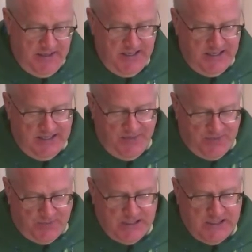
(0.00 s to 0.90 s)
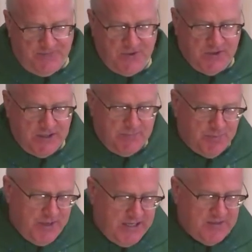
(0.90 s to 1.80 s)
And 3, if you're going to
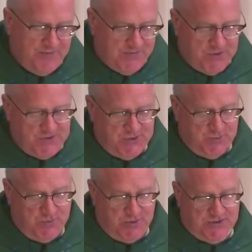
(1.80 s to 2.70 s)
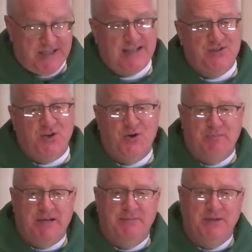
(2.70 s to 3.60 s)
break the first 2 rules, that joke
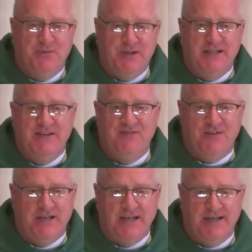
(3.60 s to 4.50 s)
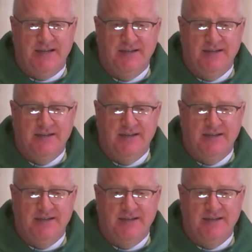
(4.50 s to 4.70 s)
better be really funny.